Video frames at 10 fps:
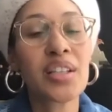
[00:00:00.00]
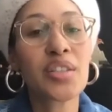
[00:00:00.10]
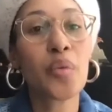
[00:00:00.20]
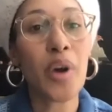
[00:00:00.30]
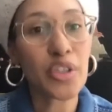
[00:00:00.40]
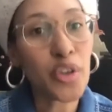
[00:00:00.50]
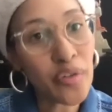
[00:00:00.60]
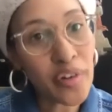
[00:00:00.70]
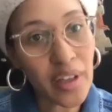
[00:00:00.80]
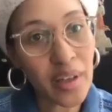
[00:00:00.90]
to watch
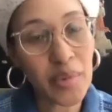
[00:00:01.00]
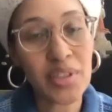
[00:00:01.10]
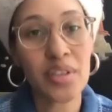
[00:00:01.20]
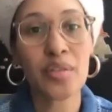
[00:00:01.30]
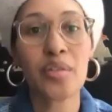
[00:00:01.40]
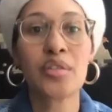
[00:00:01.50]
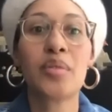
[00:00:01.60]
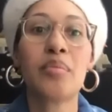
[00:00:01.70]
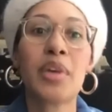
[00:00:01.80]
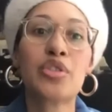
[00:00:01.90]
over them and to to
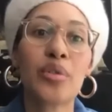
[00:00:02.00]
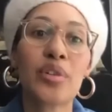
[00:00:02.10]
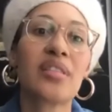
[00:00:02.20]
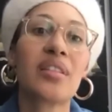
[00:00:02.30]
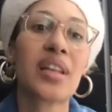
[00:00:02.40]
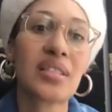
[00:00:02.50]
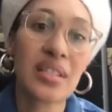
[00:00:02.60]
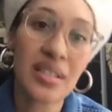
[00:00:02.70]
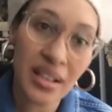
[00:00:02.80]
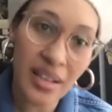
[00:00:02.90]
make sure that the lessons that